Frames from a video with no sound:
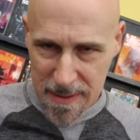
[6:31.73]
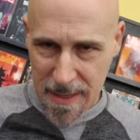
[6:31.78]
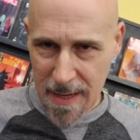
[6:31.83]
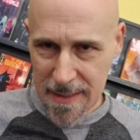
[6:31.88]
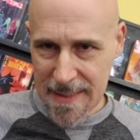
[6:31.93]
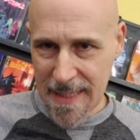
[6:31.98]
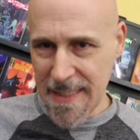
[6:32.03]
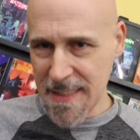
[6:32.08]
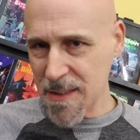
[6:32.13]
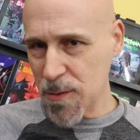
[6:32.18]
not
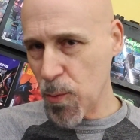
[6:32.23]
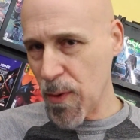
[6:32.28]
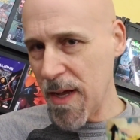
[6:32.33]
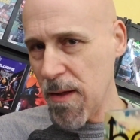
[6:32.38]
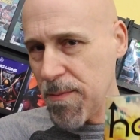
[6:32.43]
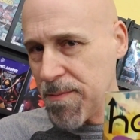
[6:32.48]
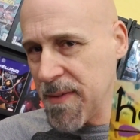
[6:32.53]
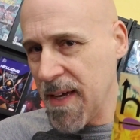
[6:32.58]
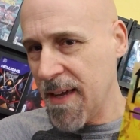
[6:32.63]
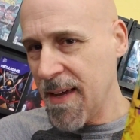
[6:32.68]
least,
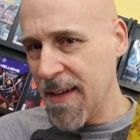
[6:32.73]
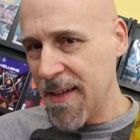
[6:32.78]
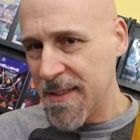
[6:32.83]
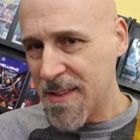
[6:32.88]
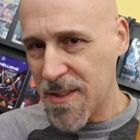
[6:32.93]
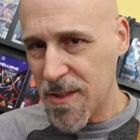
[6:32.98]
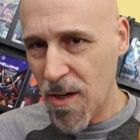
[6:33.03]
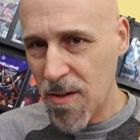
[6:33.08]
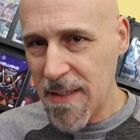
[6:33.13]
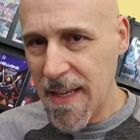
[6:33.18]
well,
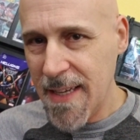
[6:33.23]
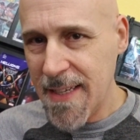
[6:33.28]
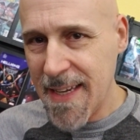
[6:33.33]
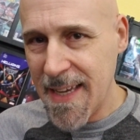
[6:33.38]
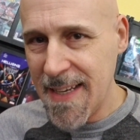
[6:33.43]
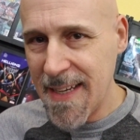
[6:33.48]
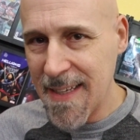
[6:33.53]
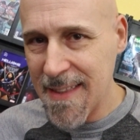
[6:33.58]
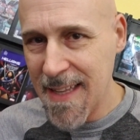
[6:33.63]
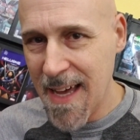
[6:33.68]
certainly
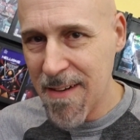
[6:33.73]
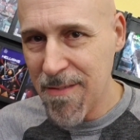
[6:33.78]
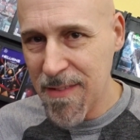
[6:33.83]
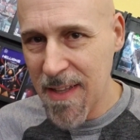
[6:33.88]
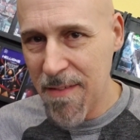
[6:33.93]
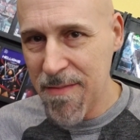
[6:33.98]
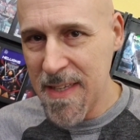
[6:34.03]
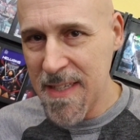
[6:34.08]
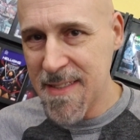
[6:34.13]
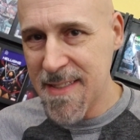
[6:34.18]
getting a lot of
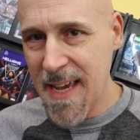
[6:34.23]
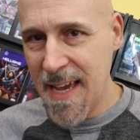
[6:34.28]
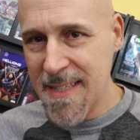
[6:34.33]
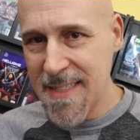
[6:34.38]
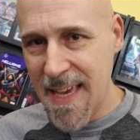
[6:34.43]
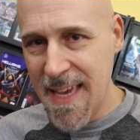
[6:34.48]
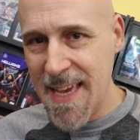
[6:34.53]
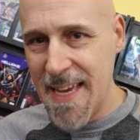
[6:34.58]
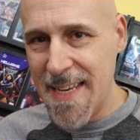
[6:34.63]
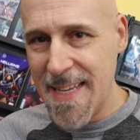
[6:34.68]
love these days,
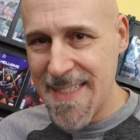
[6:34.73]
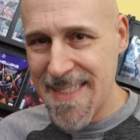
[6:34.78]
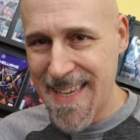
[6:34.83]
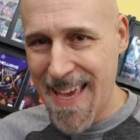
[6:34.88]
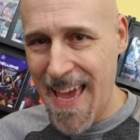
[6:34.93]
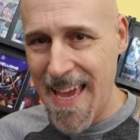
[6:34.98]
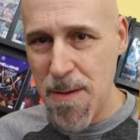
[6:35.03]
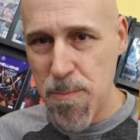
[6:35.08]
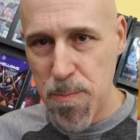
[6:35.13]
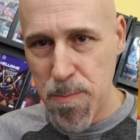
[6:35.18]
it's
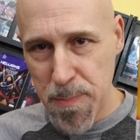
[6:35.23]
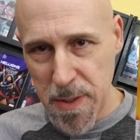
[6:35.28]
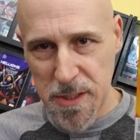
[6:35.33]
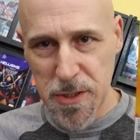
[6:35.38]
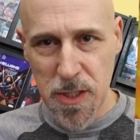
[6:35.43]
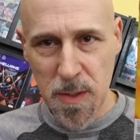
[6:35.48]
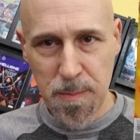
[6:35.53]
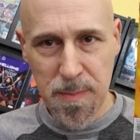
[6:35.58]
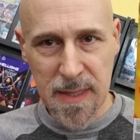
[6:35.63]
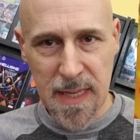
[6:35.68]
Kate
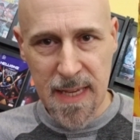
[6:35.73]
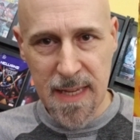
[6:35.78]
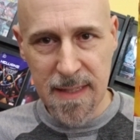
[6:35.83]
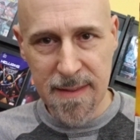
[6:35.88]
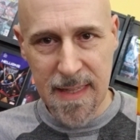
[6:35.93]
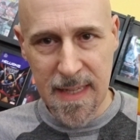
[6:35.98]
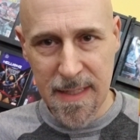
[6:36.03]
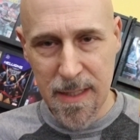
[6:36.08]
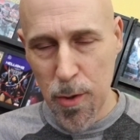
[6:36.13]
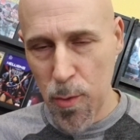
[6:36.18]
Bishop, the
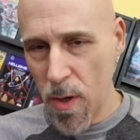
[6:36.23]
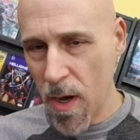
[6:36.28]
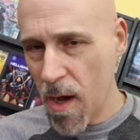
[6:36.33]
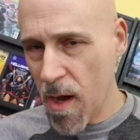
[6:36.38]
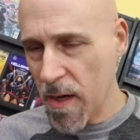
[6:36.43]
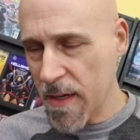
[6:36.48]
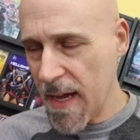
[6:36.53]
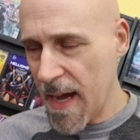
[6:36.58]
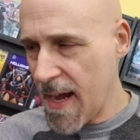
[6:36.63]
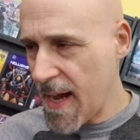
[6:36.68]
new
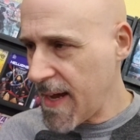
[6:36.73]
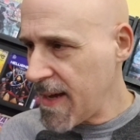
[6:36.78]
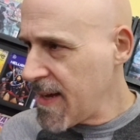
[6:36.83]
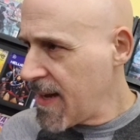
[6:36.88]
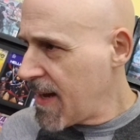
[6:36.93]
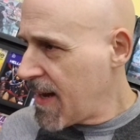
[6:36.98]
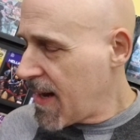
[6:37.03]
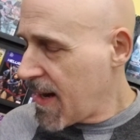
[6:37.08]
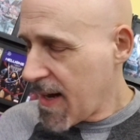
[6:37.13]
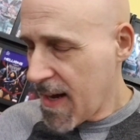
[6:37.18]
Hawkeye.
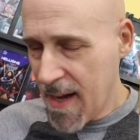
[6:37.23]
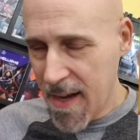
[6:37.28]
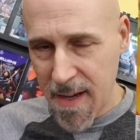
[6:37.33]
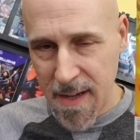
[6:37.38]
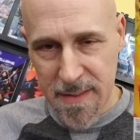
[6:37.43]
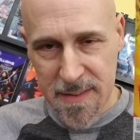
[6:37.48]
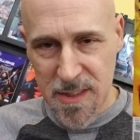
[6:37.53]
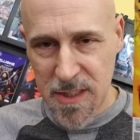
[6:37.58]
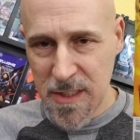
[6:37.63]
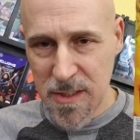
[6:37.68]

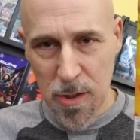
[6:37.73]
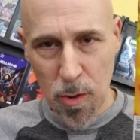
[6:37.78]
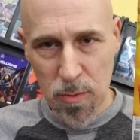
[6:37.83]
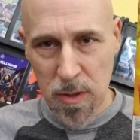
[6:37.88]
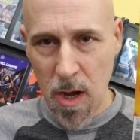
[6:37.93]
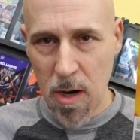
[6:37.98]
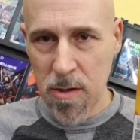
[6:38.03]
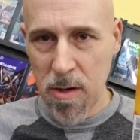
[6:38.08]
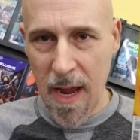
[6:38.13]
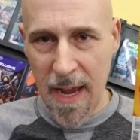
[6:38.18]
She's no
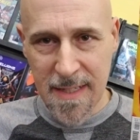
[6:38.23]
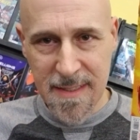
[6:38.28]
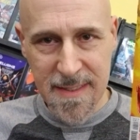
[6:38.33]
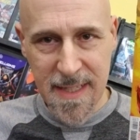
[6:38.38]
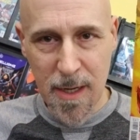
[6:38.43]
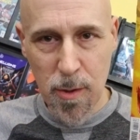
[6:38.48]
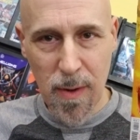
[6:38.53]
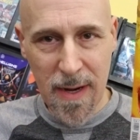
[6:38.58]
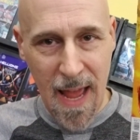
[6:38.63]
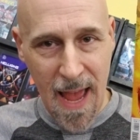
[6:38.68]
longer a
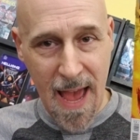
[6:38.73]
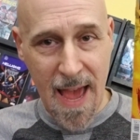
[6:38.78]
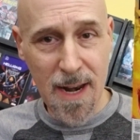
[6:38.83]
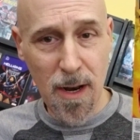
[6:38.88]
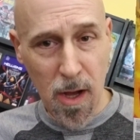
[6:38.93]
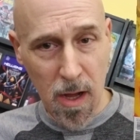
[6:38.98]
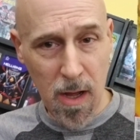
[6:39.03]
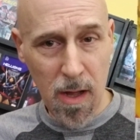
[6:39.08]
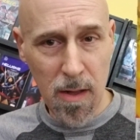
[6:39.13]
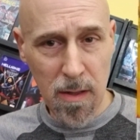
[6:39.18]
secret at
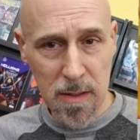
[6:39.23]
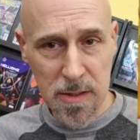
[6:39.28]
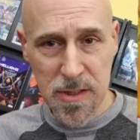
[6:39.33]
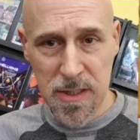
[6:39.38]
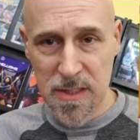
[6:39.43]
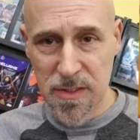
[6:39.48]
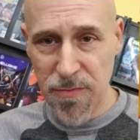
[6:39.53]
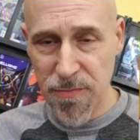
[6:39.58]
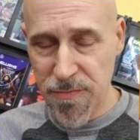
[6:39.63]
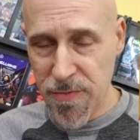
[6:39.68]
all.
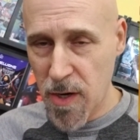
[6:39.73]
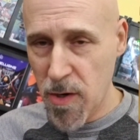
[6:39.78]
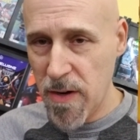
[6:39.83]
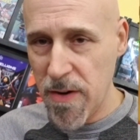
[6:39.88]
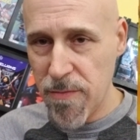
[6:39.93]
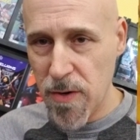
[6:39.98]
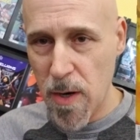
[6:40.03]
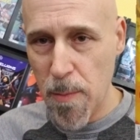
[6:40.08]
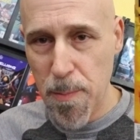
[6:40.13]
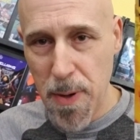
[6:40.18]
She's very,
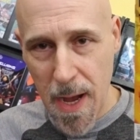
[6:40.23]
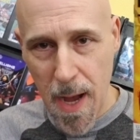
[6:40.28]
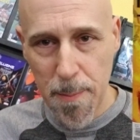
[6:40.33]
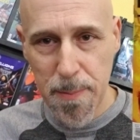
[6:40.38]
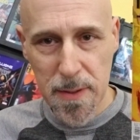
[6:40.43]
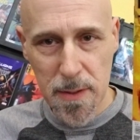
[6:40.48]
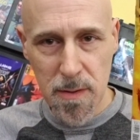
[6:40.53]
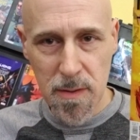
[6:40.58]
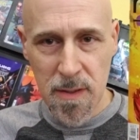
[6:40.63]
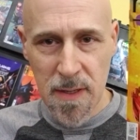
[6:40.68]
very
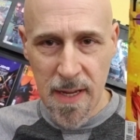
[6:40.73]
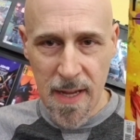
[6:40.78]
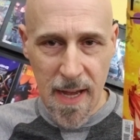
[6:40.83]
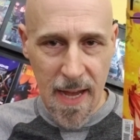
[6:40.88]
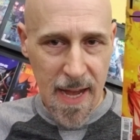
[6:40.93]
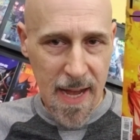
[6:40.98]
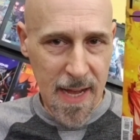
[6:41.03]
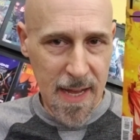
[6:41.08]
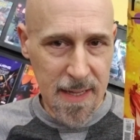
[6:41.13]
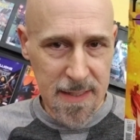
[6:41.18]
popular.
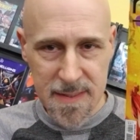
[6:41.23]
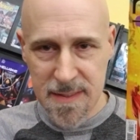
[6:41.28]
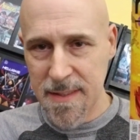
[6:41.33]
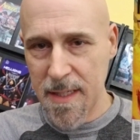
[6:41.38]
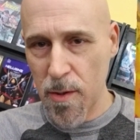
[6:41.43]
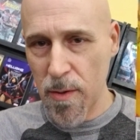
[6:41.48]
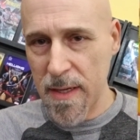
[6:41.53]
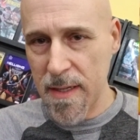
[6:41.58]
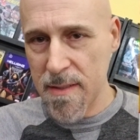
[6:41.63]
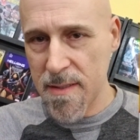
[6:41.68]

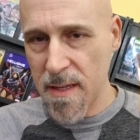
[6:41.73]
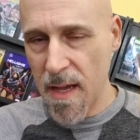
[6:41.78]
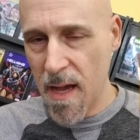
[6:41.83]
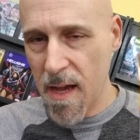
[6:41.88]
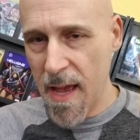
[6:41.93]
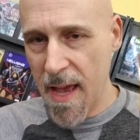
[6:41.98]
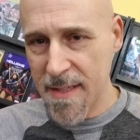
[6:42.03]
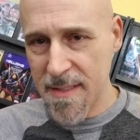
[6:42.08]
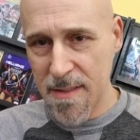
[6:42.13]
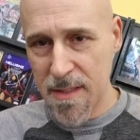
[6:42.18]
Series
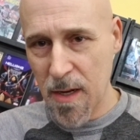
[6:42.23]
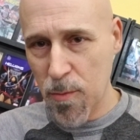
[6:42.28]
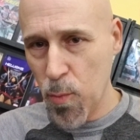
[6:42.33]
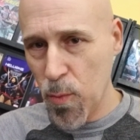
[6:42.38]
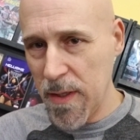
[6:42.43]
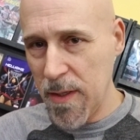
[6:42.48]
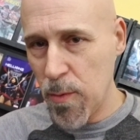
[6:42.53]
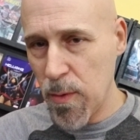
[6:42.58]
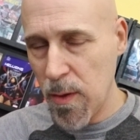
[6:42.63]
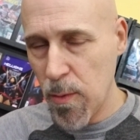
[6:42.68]
has done
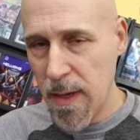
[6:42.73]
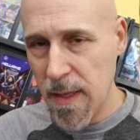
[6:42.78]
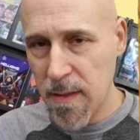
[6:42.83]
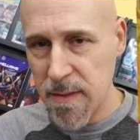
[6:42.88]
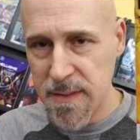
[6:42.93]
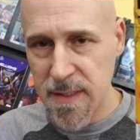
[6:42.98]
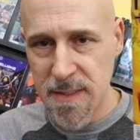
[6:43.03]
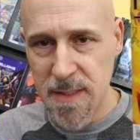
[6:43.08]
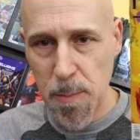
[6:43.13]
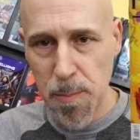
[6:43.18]
really, really well on
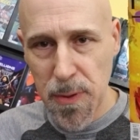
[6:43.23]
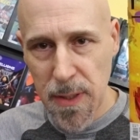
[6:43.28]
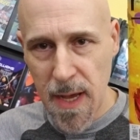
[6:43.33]
Disney+.